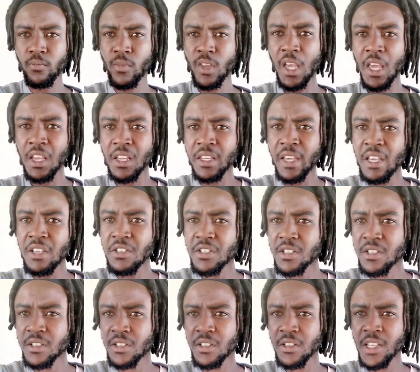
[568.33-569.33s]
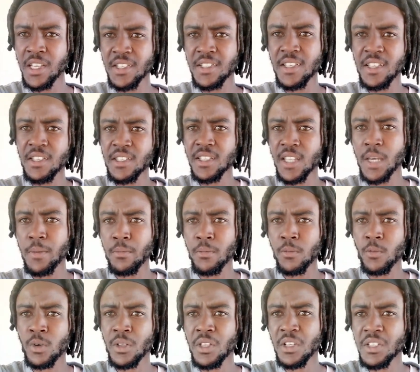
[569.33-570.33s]
against the system
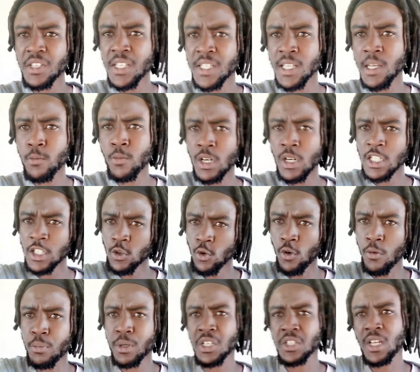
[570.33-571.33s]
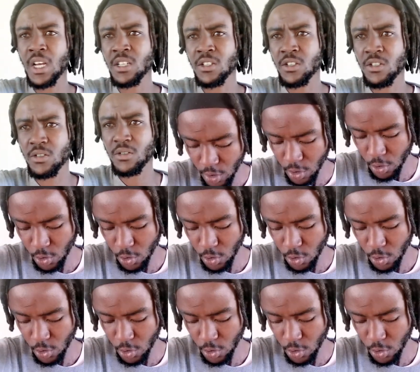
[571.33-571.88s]
when the system wants to oppress us.